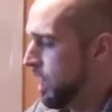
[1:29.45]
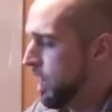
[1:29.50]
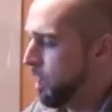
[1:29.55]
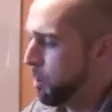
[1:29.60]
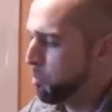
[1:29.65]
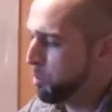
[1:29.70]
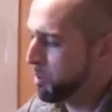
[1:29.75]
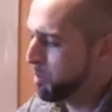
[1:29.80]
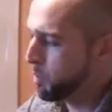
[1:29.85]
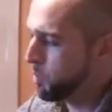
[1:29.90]

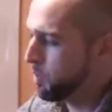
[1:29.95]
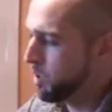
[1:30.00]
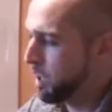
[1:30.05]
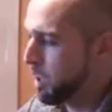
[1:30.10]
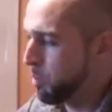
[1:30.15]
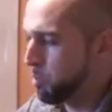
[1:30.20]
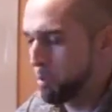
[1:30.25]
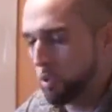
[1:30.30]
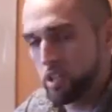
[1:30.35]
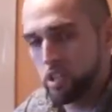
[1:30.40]
how people
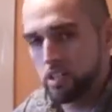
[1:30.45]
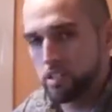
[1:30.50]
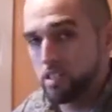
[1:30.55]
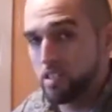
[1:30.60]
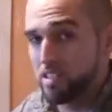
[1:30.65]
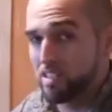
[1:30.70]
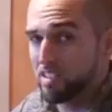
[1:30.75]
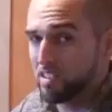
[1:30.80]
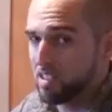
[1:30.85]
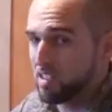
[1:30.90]
got put
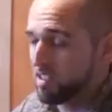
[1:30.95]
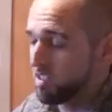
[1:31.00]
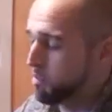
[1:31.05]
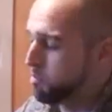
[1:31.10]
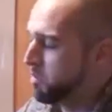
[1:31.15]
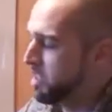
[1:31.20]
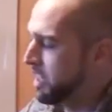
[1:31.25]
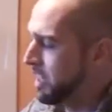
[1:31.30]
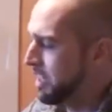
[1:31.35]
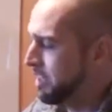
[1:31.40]
into the
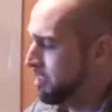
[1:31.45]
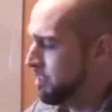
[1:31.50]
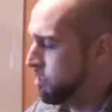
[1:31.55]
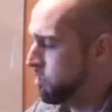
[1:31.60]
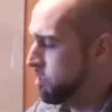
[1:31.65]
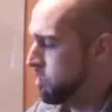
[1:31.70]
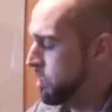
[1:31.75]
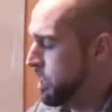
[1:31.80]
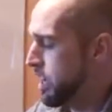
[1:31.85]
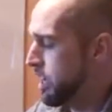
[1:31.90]
system to get
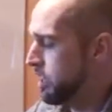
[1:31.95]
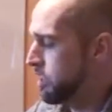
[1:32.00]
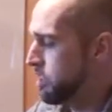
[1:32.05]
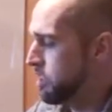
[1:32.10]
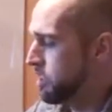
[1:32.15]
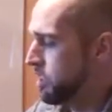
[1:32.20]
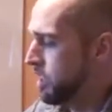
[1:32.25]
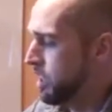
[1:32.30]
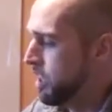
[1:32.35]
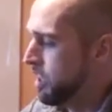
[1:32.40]
those
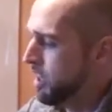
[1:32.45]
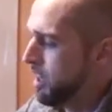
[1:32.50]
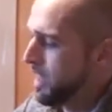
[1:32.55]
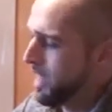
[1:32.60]
tanks,